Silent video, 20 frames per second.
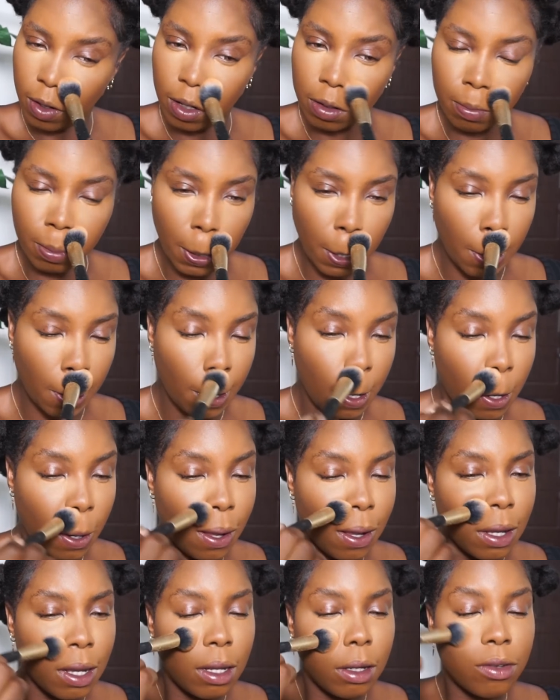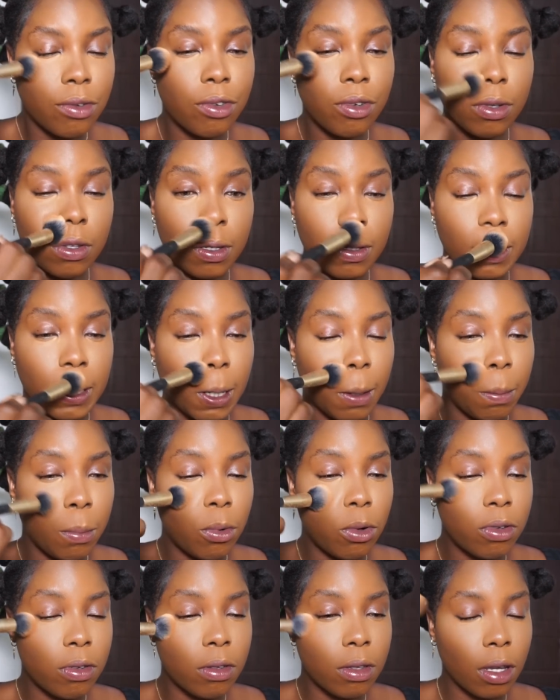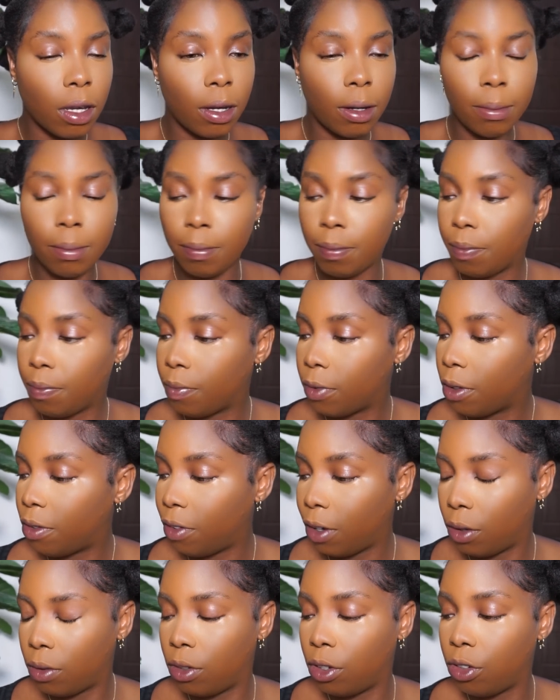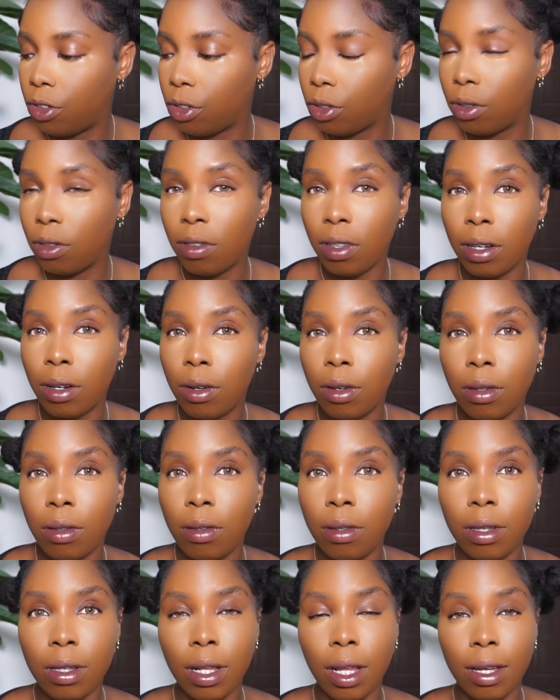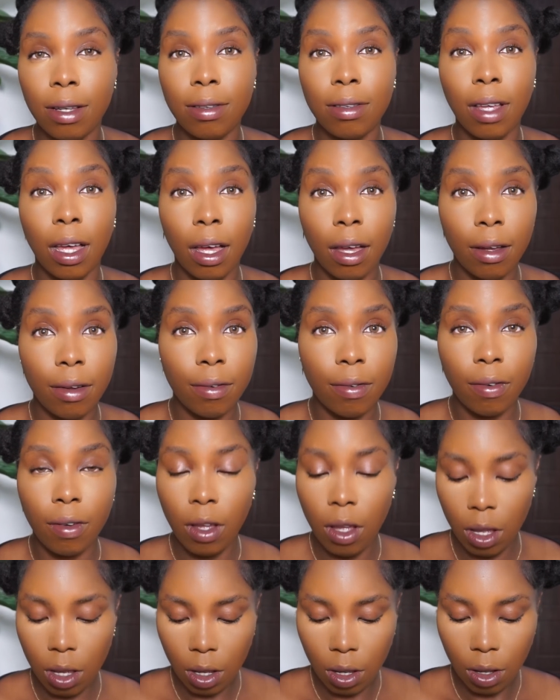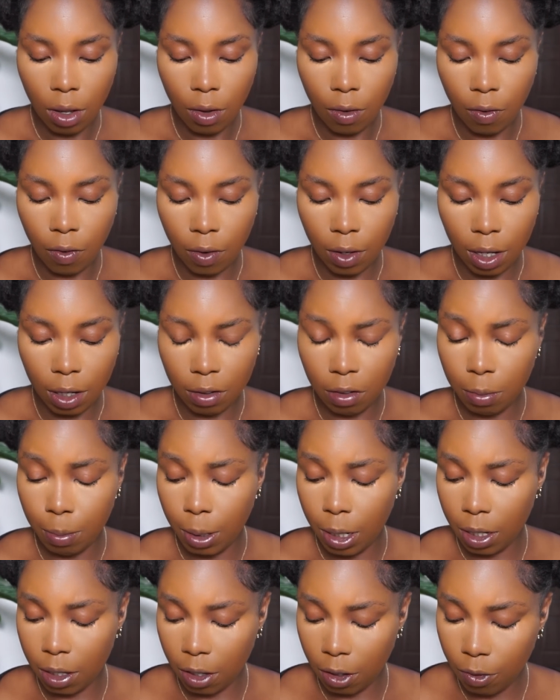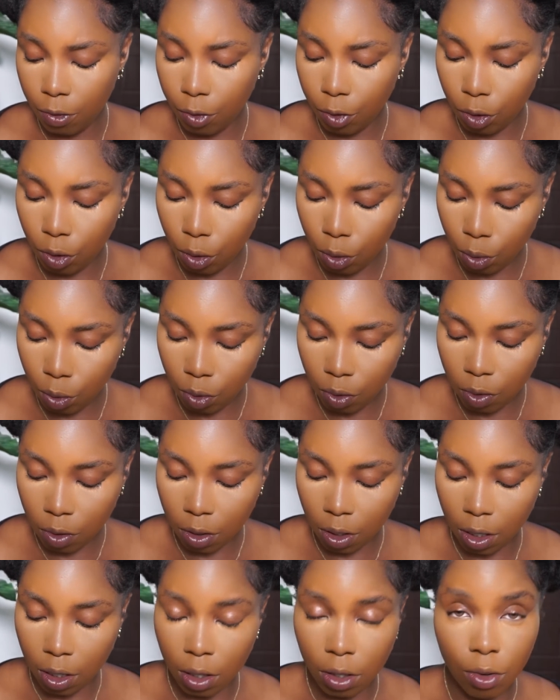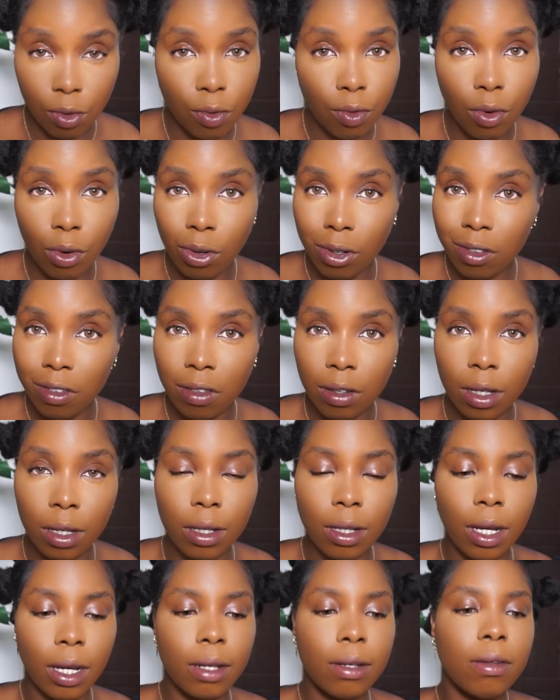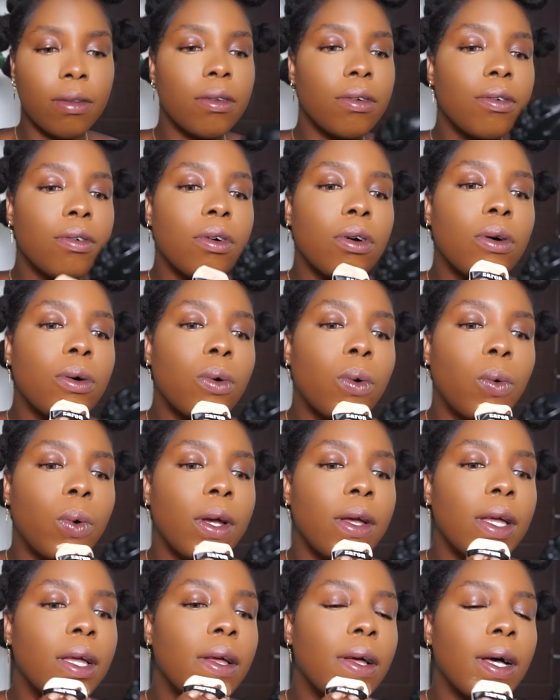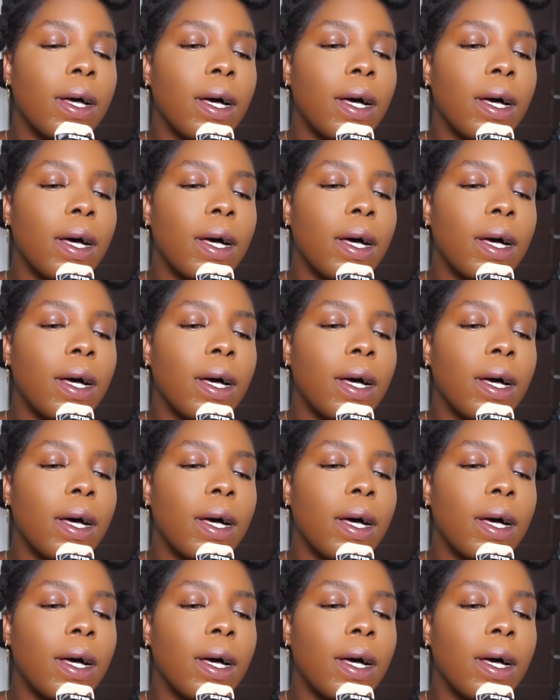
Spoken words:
flashback. Truth is that most foundations and concealers have flashback if used in the wrong shade and in the wrong way.